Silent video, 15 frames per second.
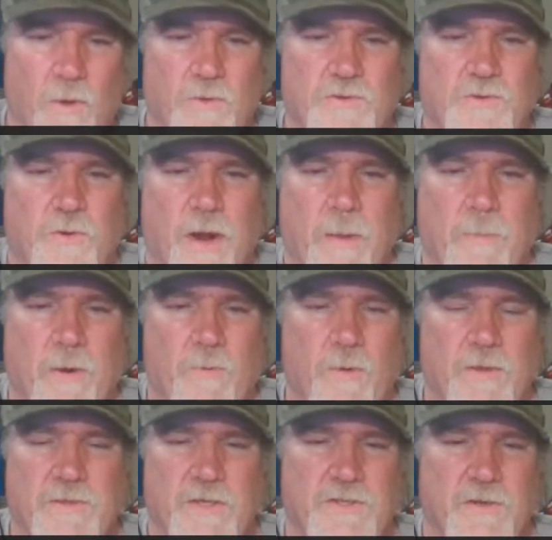old ceramic
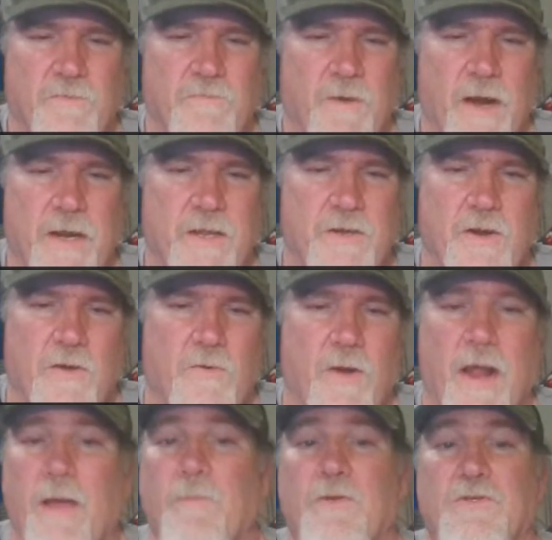ones that you find in your
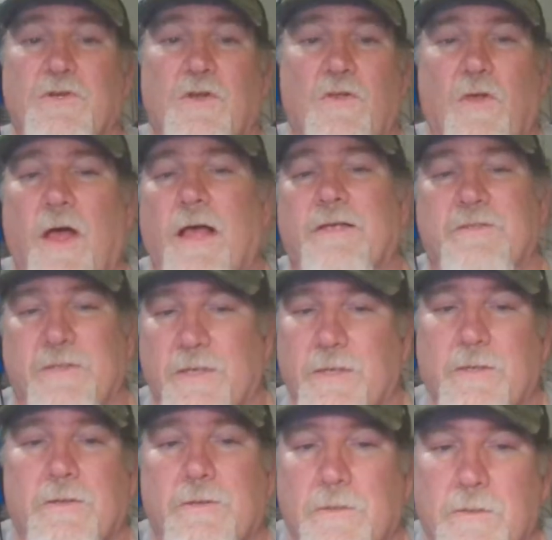grandma's closet.